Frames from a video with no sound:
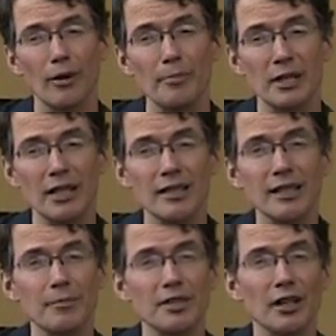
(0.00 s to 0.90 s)
because
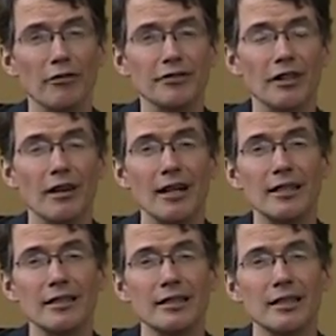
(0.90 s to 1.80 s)
I'm
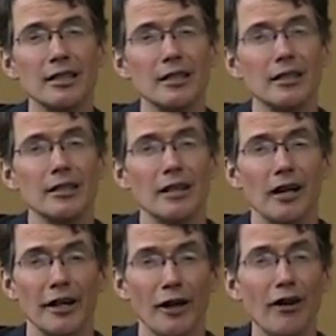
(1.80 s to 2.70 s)
self-taught,
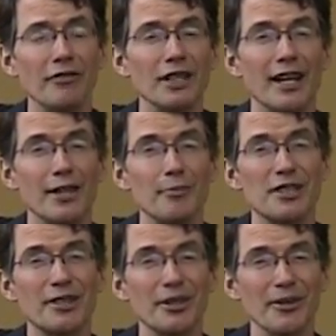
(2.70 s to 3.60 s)
an awful lot of the
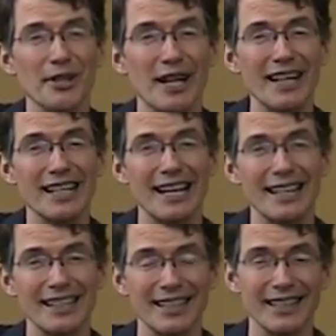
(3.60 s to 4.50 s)
material that I
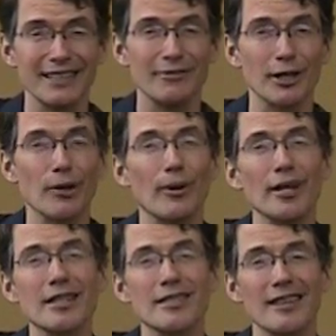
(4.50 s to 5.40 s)
got and
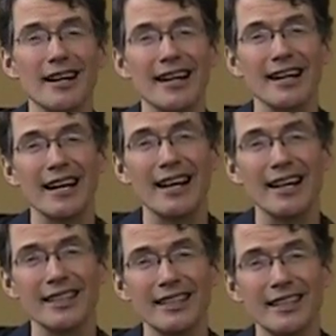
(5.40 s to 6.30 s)
recordings that I
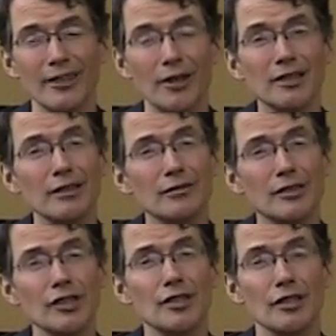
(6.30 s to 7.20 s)
got, and also
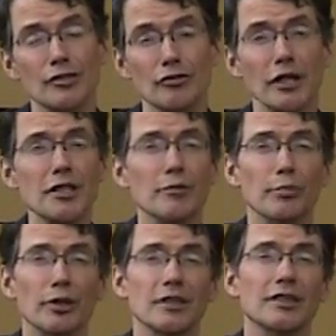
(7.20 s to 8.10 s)
just instruction
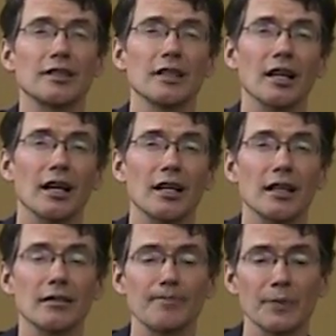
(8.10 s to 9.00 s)
books
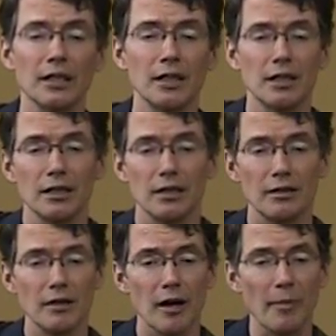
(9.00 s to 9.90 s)
uh,
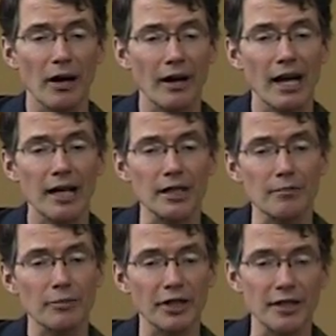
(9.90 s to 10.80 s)
about how to
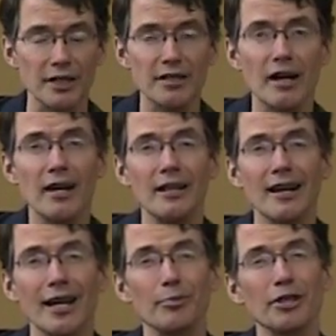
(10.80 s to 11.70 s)
play the guitar,
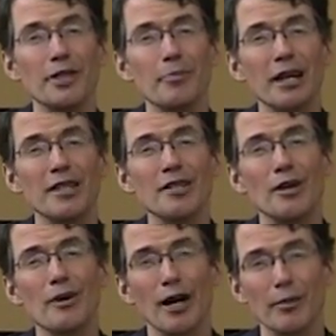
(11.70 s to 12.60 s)
how to play the
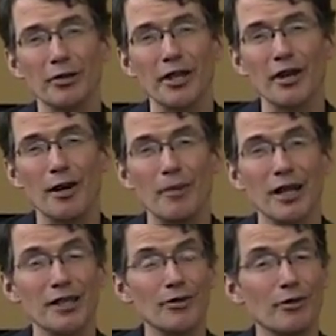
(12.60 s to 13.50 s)
banjo, how to play the
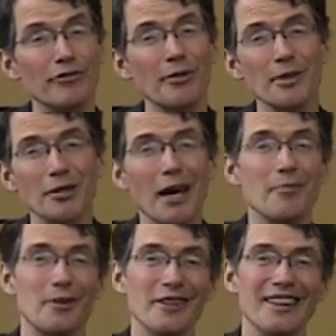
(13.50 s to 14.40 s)
harmonica were from the
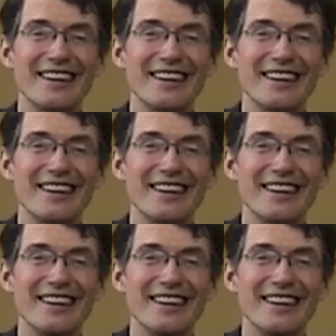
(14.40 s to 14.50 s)
library.